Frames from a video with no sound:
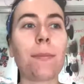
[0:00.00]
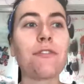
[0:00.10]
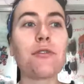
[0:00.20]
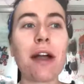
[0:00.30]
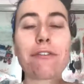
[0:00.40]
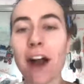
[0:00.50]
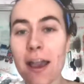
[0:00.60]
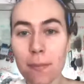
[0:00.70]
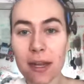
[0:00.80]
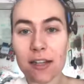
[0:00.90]
if you have
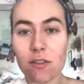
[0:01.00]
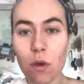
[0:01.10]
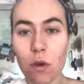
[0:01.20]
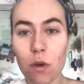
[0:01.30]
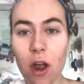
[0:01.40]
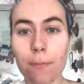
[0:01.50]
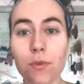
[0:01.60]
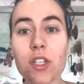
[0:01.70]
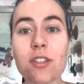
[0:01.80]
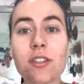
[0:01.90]
5 minutes with
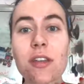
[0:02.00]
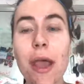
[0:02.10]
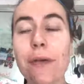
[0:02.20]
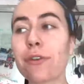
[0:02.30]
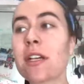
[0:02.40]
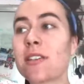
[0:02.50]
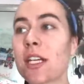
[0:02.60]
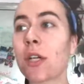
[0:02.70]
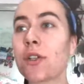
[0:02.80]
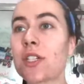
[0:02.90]
them, just every
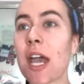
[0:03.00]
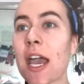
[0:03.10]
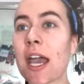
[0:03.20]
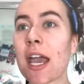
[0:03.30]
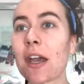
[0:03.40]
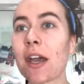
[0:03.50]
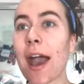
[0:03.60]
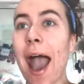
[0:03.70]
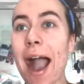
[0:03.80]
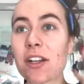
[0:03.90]
single day,
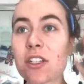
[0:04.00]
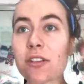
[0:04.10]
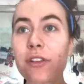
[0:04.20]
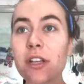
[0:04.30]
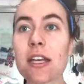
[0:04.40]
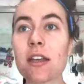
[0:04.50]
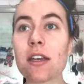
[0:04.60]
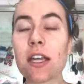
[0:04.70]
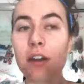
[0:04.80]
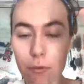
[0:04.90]
actively,